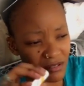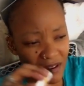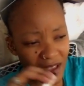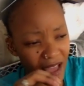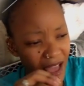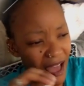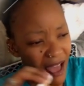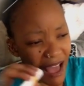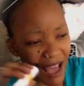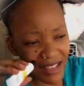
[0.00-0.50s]

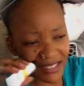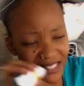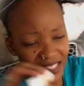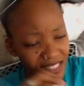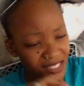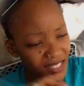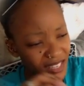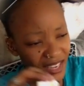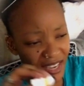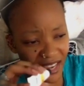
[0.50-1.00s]
not
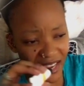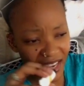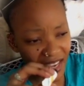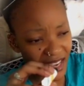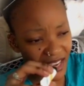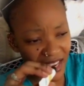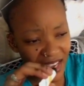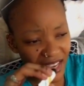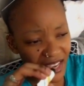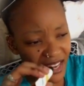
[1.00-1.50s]

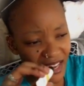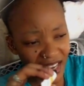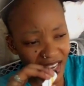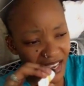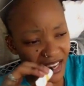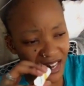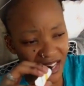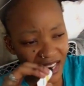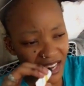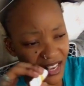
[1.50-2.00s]

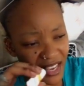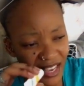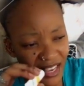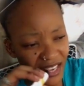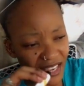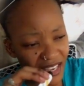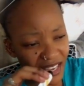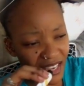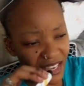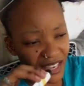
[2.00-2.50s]

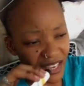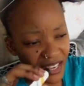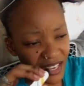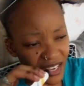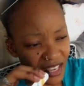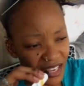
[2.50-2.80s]
see.